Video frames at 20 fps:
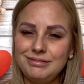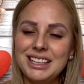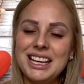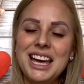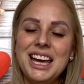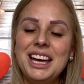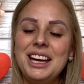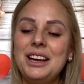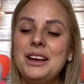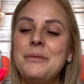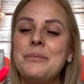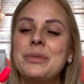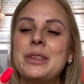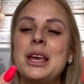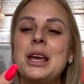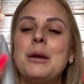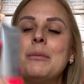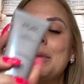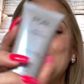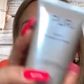
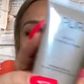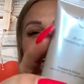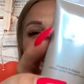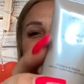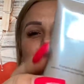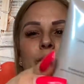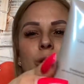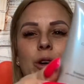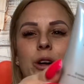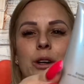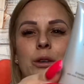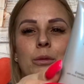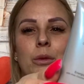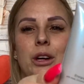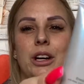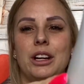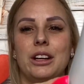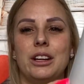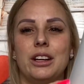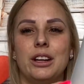Pure
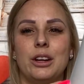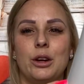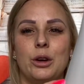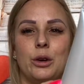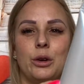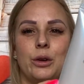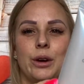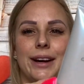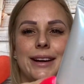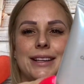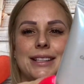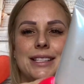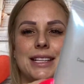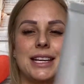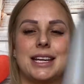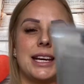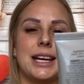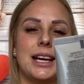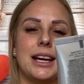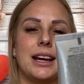4-in-1
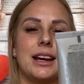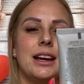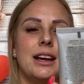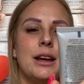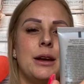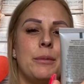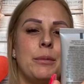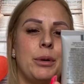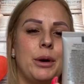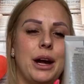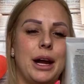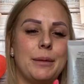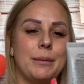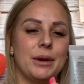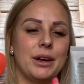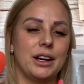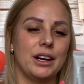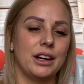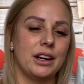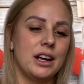Correcting
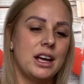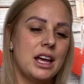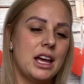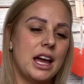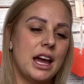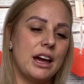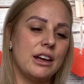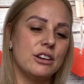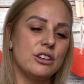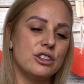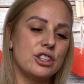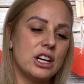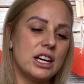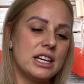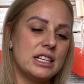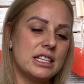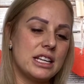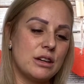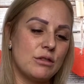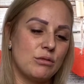Primer.
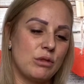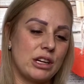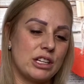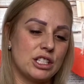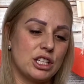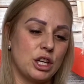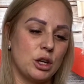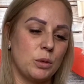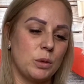Energize and Rescue